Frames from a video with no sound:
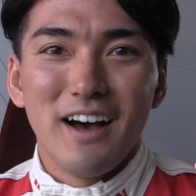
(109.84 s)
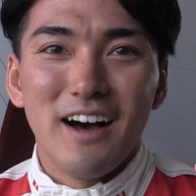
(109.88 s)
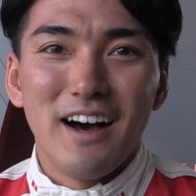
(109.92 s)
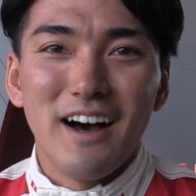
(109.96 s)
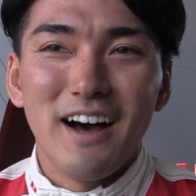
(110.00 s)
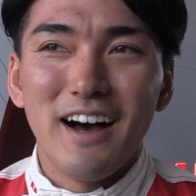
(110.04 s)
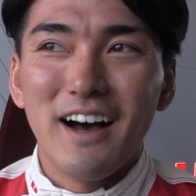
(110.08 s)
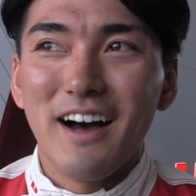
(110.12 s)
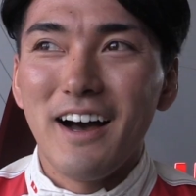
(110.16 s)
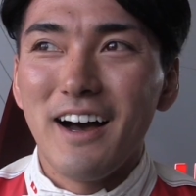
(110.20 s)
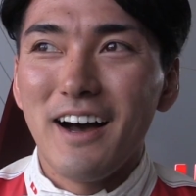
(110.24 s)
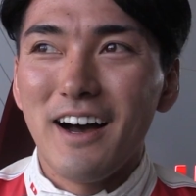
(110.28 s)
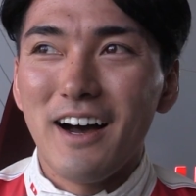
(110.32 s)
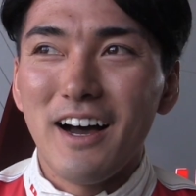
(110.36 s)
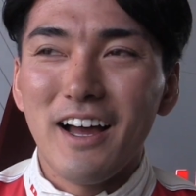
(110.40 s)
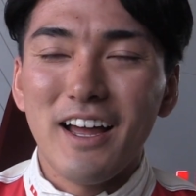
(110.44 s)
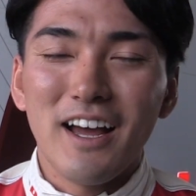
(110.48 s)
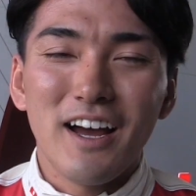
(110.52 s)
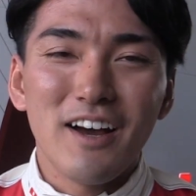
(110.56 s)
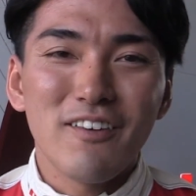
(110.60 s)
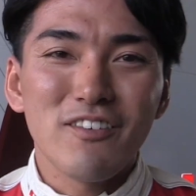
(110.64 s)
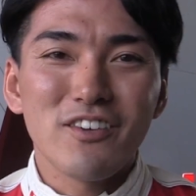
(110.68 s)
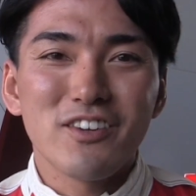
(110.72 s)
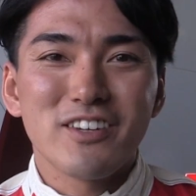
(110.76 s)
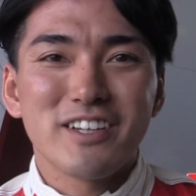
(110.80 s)
I
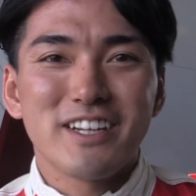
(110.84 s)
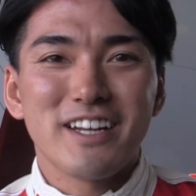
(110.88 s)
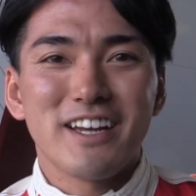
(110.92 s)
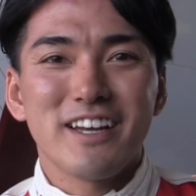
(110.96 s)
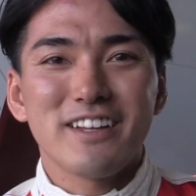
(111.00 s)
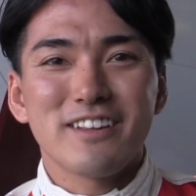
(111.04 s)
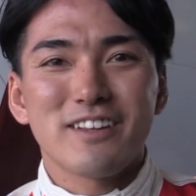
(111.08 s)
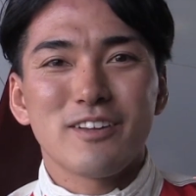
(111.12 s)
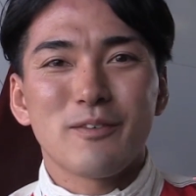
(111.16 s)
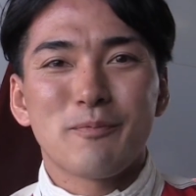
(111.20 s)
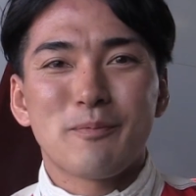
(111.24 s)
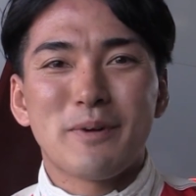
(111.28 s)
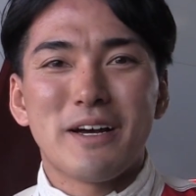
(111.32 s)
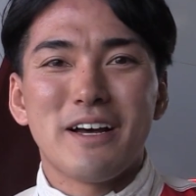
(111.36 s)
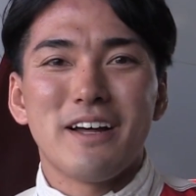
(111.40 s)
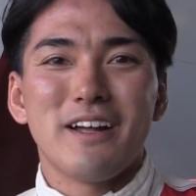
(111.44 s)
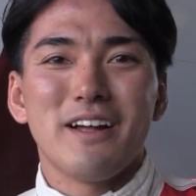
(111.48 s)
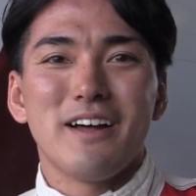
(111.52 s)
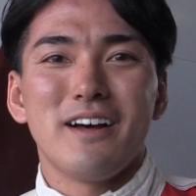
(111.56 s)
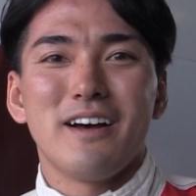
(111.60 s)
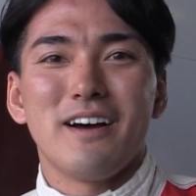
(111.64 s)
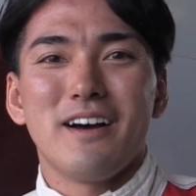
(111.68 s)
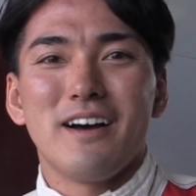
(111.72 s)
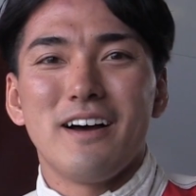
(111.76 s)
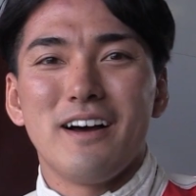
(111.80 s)
haven't yet,
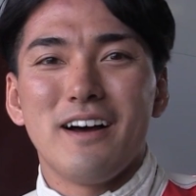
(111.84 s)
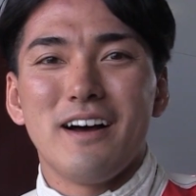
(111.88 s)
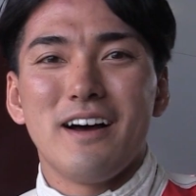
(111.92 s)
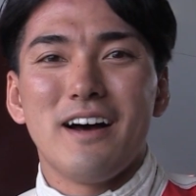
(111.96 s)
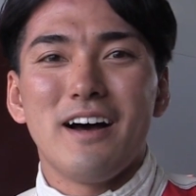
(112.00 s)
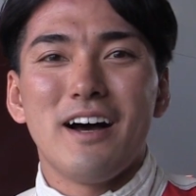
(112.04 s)
but